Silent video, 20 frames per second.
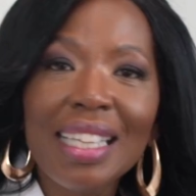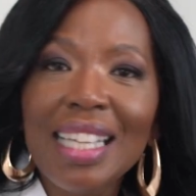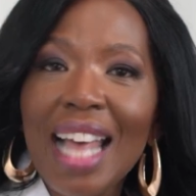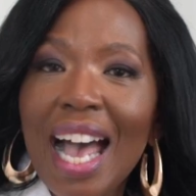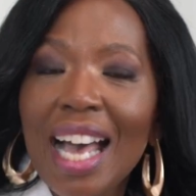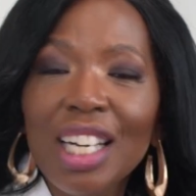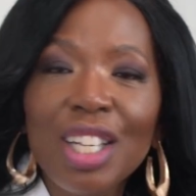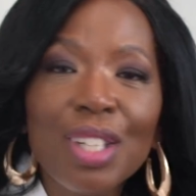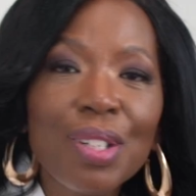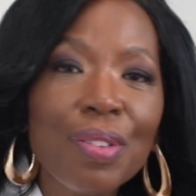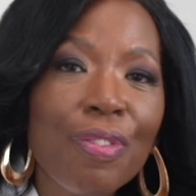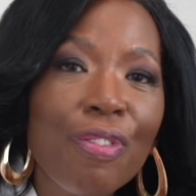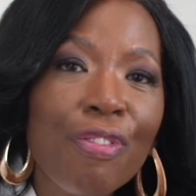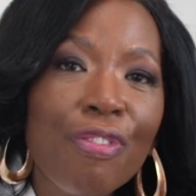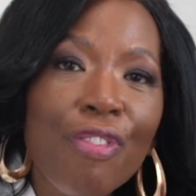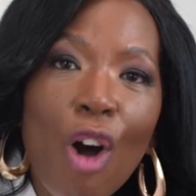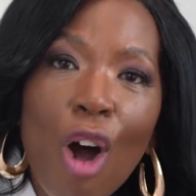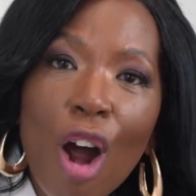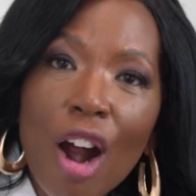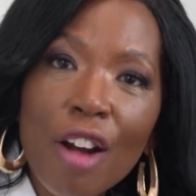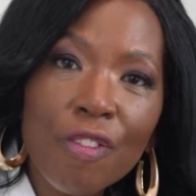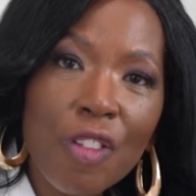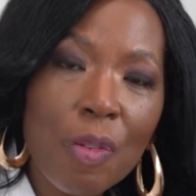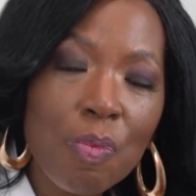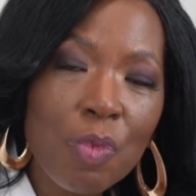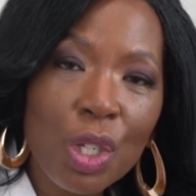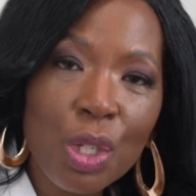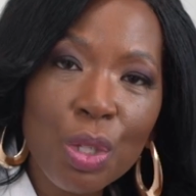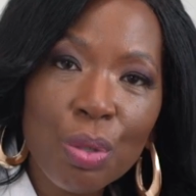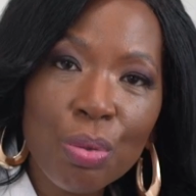that is far
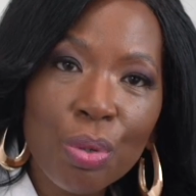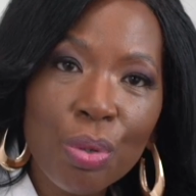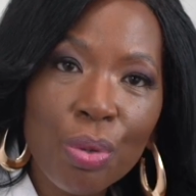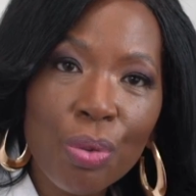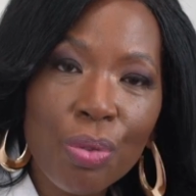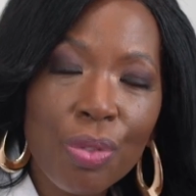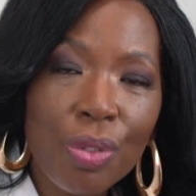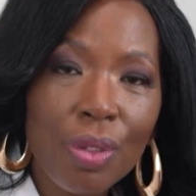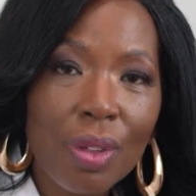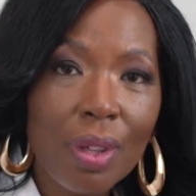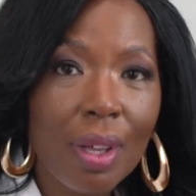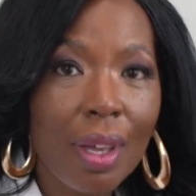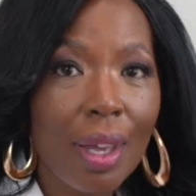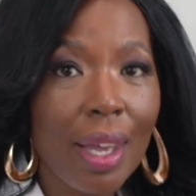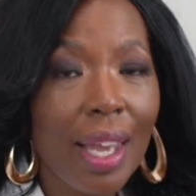from the truth.